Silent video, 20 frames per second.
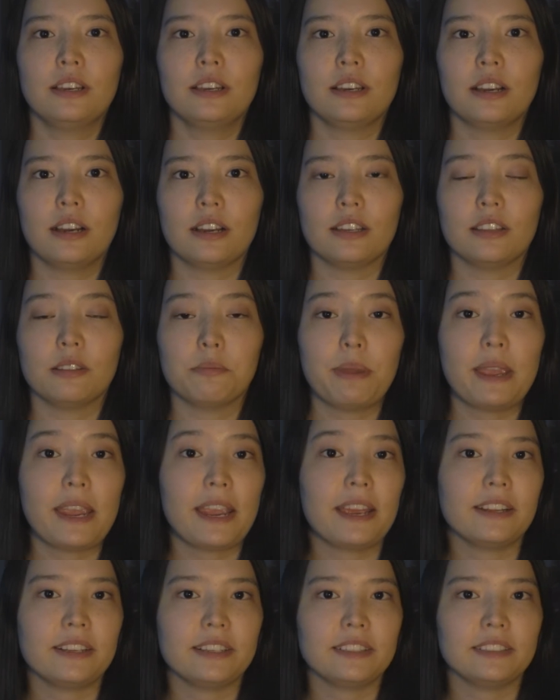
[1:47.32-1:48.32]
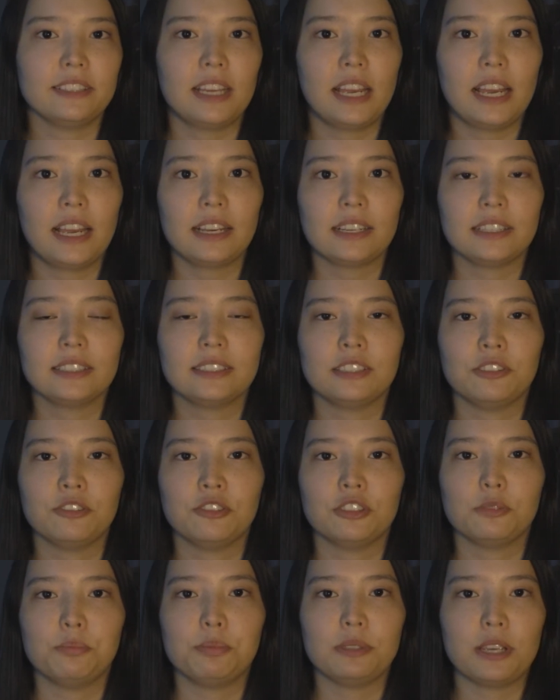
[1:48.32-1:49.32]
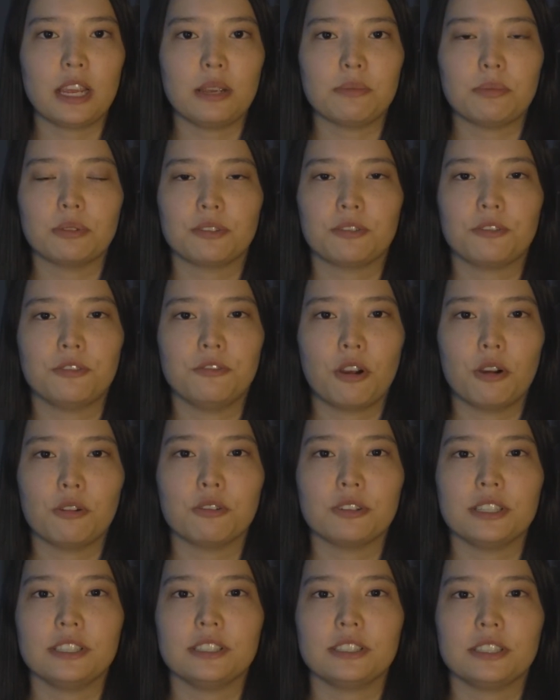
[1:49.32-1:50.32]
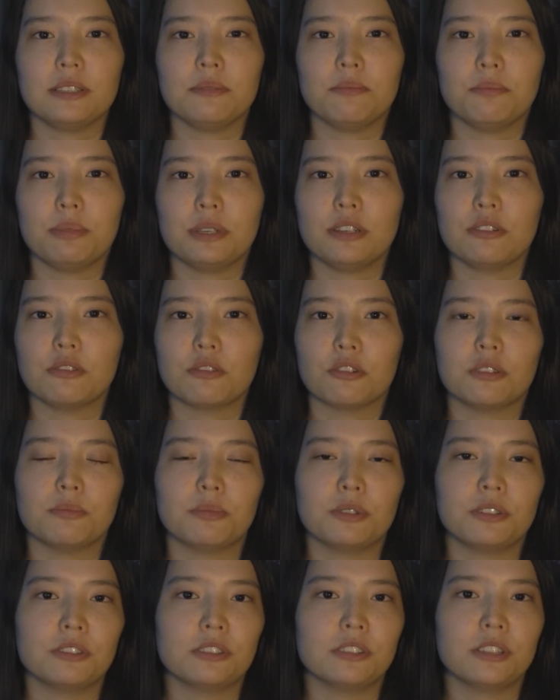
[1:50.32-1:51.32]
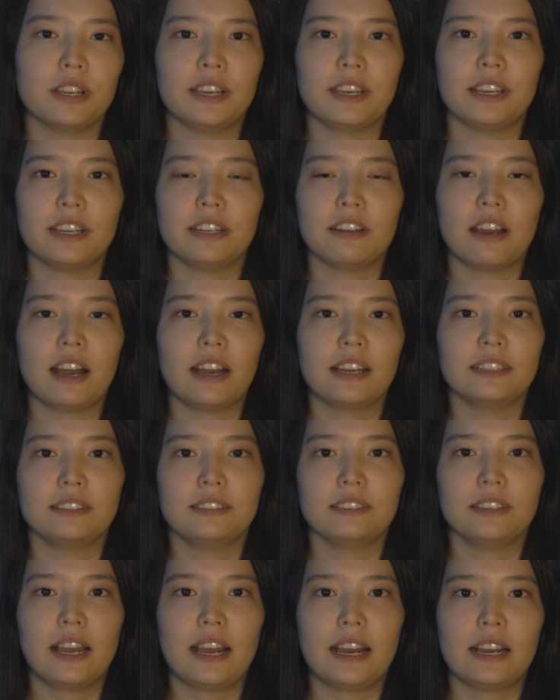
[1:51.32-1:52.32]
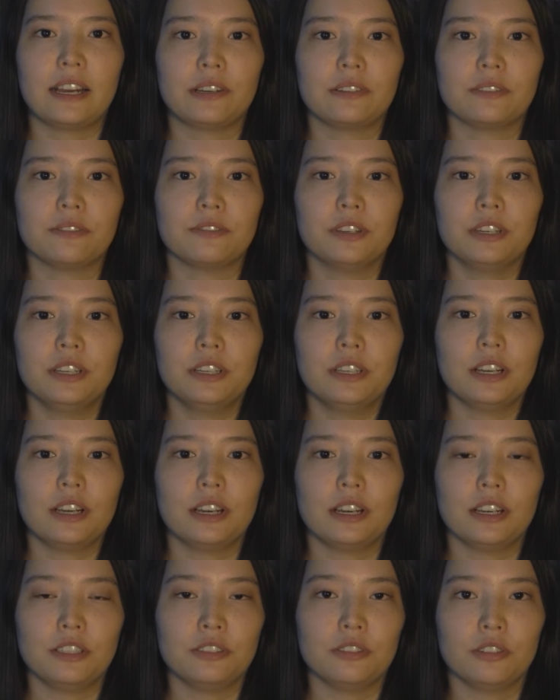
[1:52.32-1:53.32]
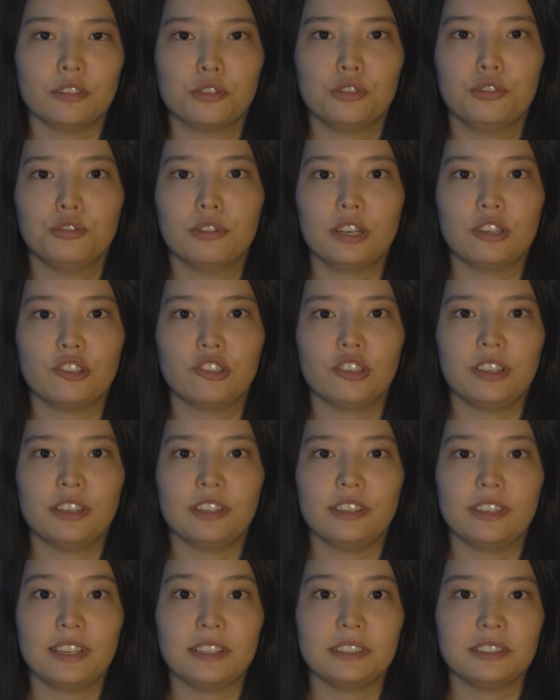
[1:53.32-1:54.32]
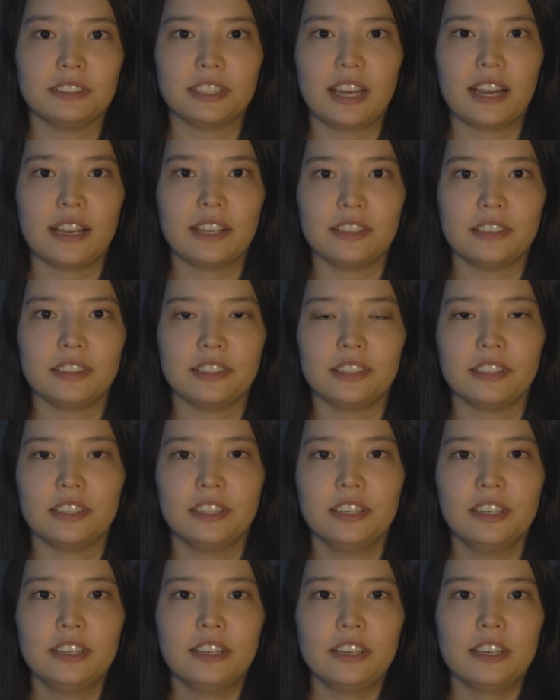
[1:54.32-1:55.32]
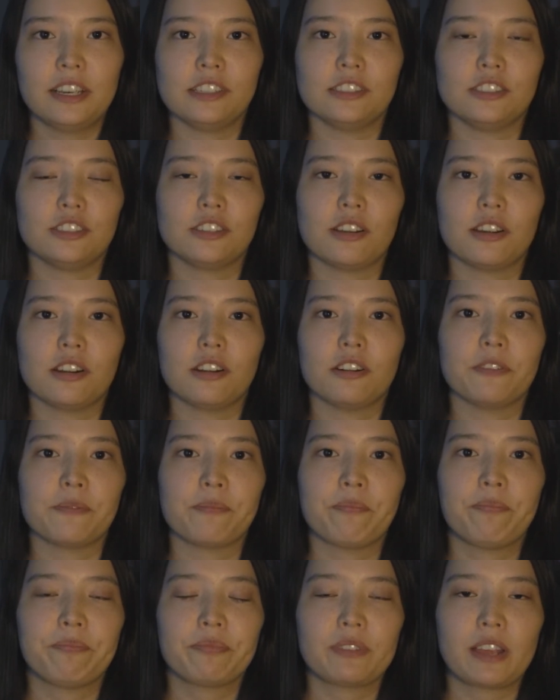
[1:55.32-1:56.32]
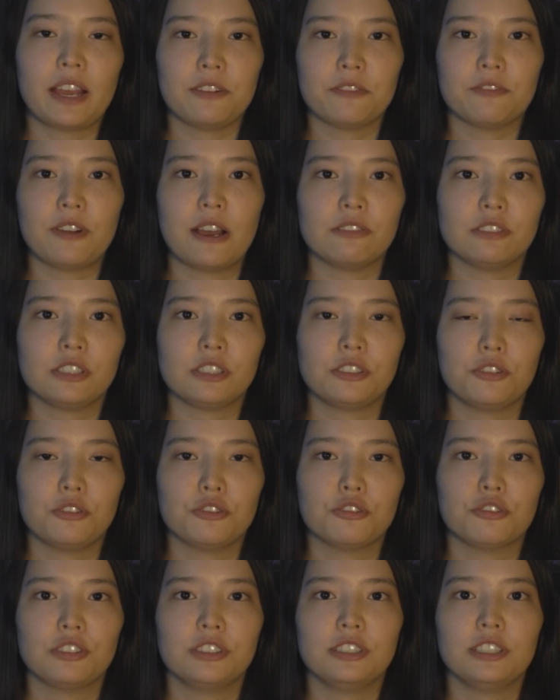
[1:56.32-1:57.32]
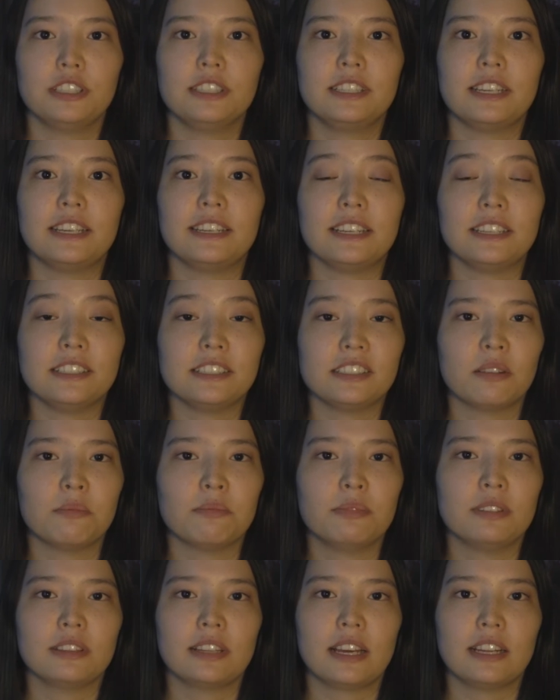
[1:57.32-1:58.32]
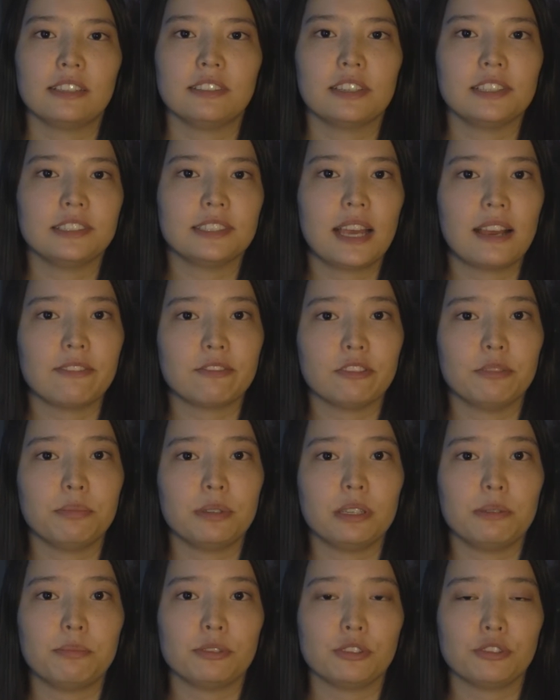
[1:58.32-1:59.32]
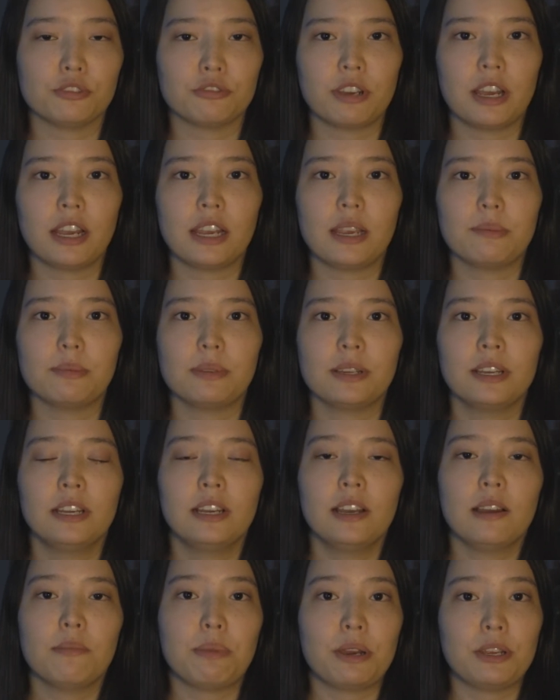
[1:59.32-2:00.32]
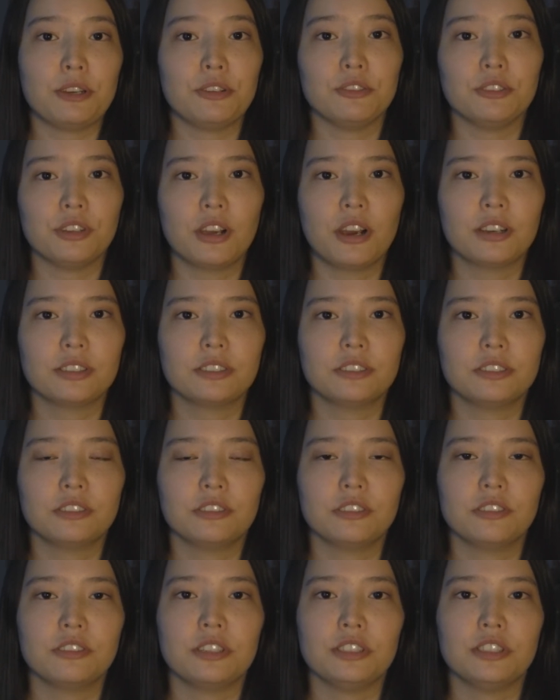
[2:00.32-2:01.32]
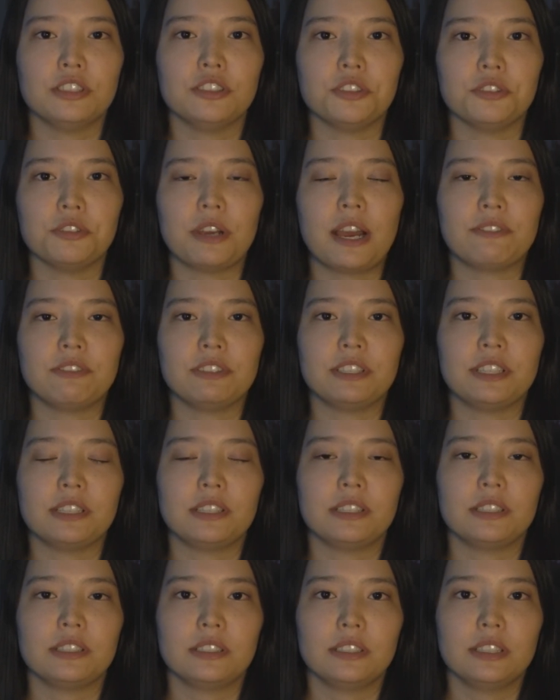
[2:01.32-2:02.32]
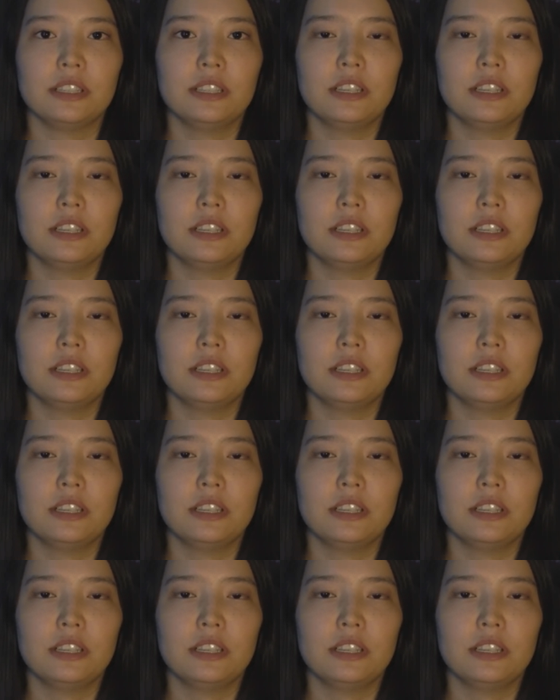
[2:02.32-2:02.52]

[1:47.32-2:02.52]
the panic attacks and just be able to focus and be normal and not have crushing anxiety. And so I found Sertraline. It is something that does have to be prescribed by your doctor, and you do have to get it